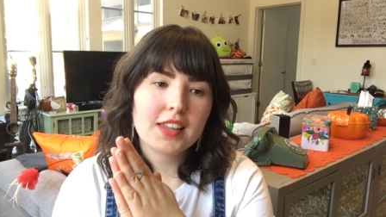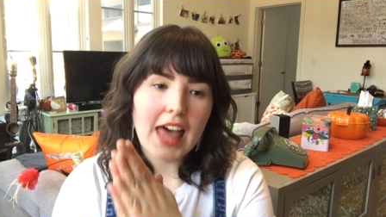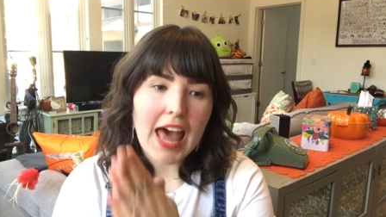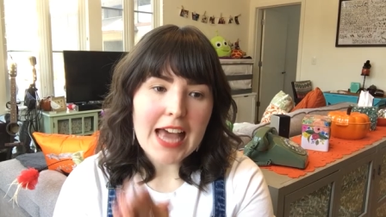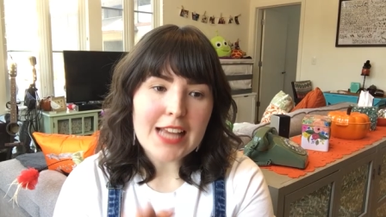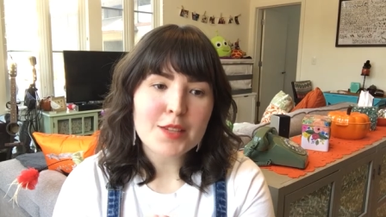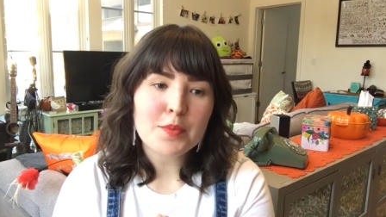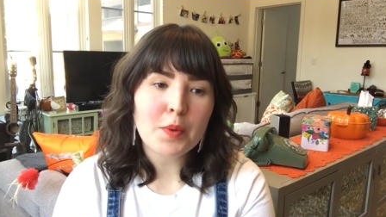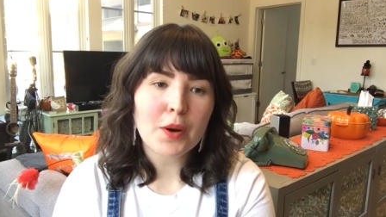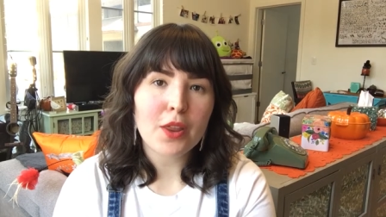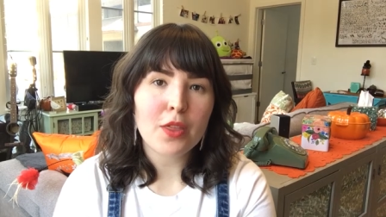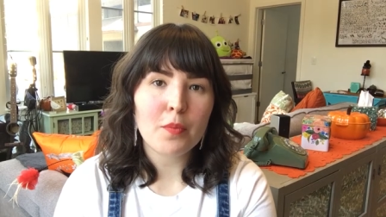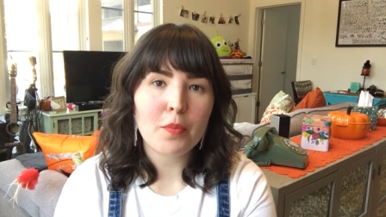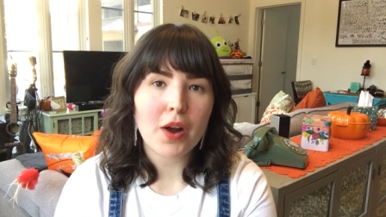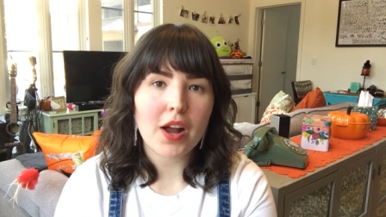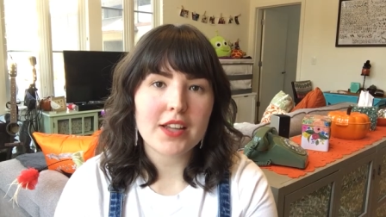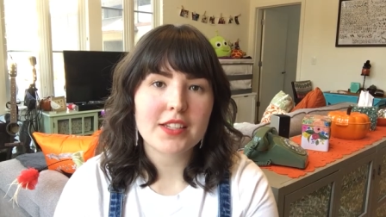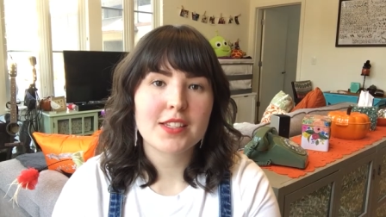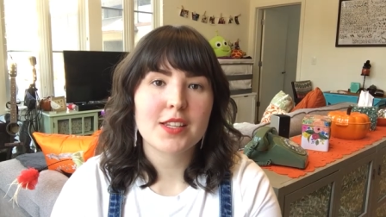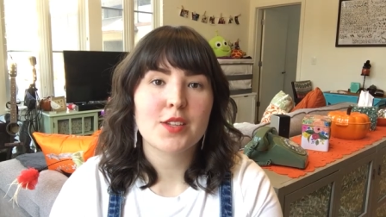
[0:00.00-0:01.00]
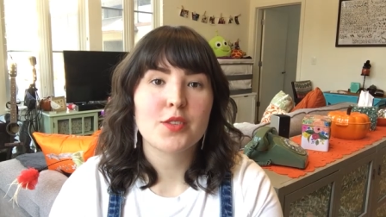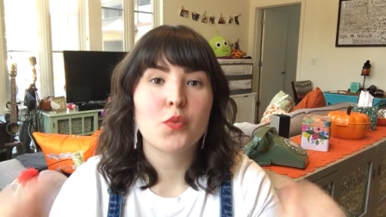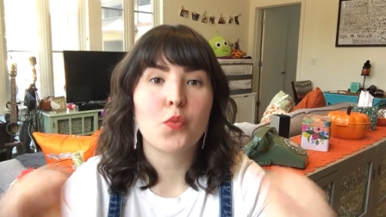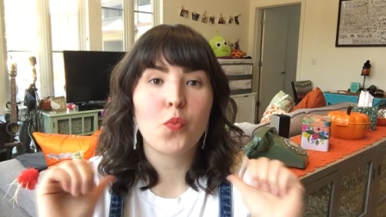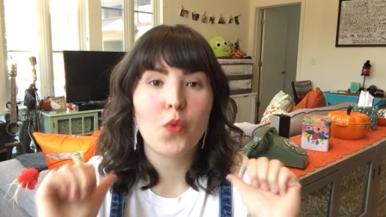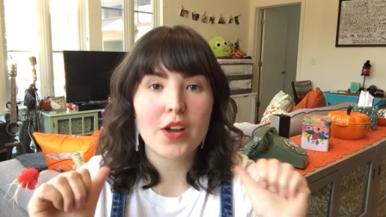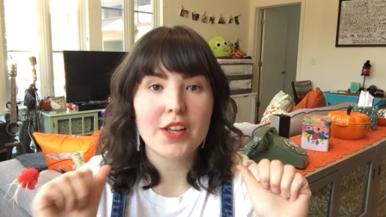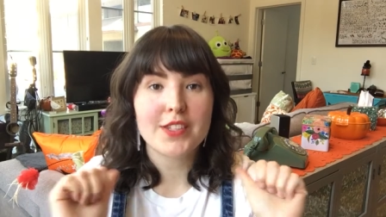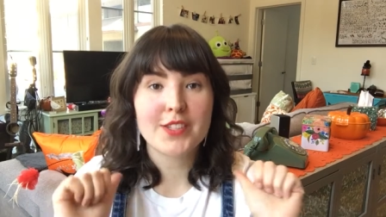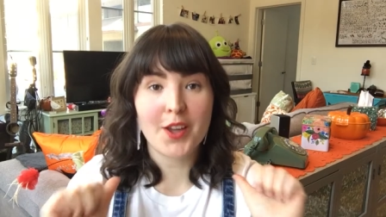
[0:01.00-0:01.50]
last part of the process
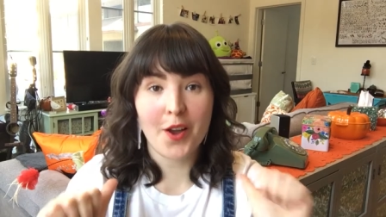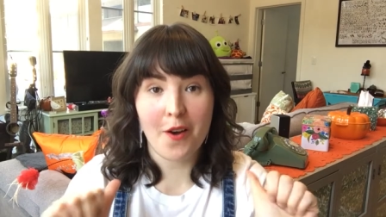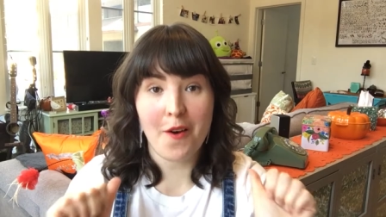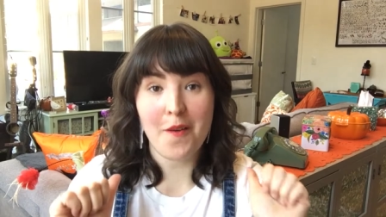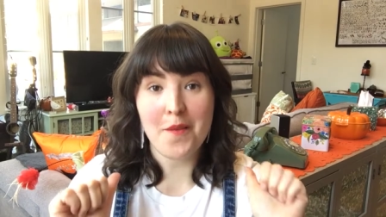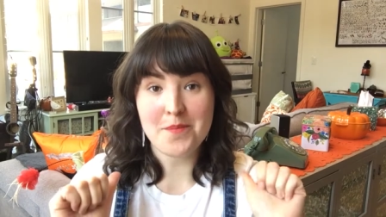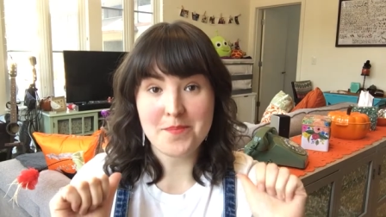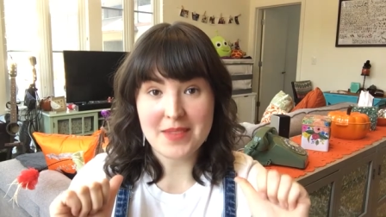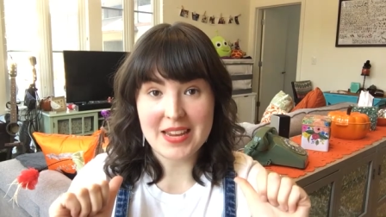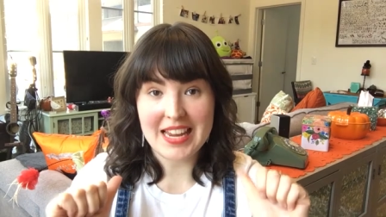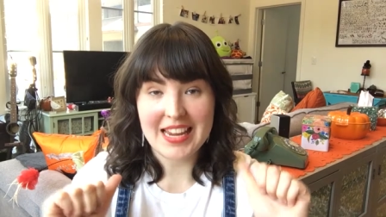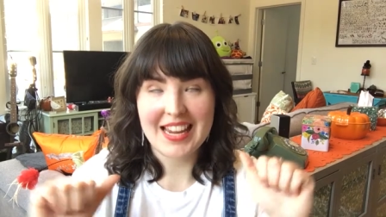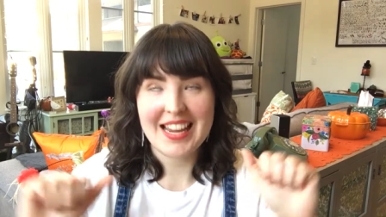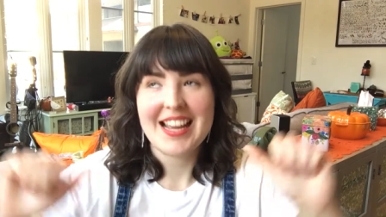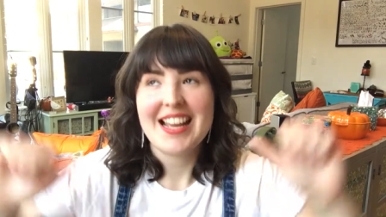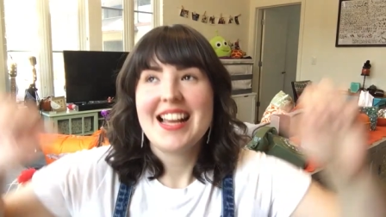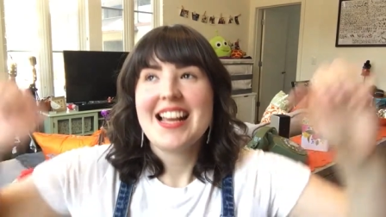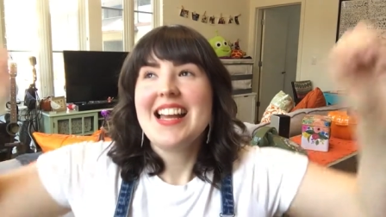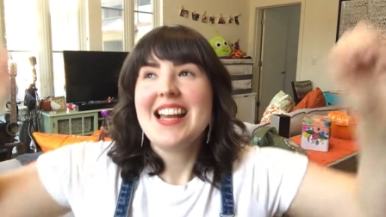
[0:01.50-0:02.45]
was all me.